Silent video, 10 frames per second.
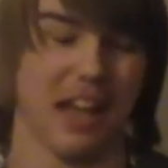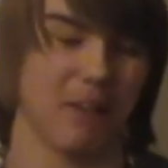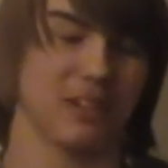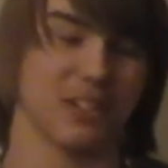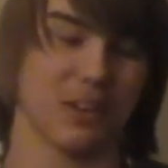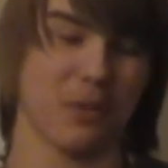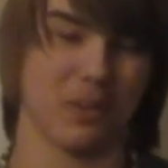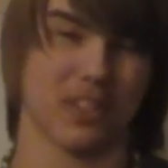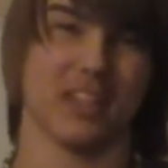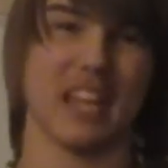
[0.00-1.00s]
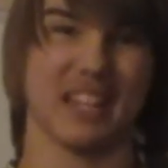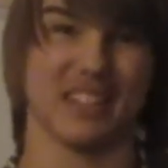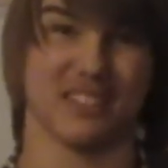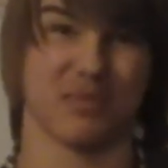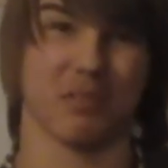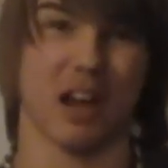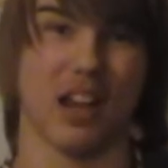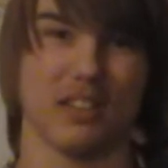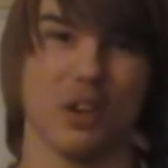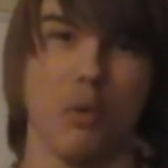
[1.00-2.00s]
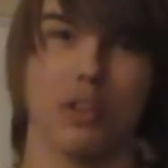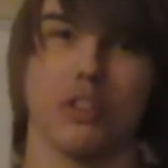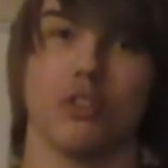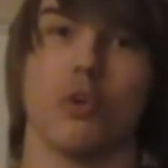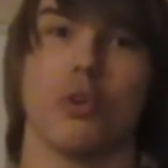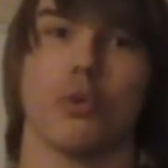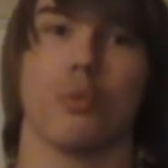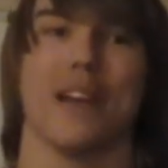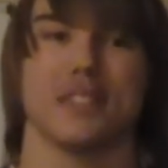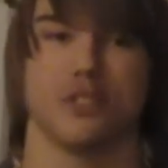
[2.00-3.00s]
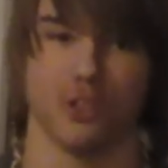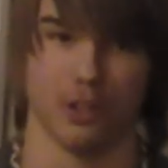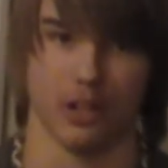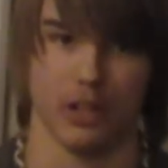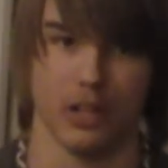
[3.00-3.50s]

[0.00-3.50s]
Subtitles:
I'm going to go with a negative surprise with Northwestern.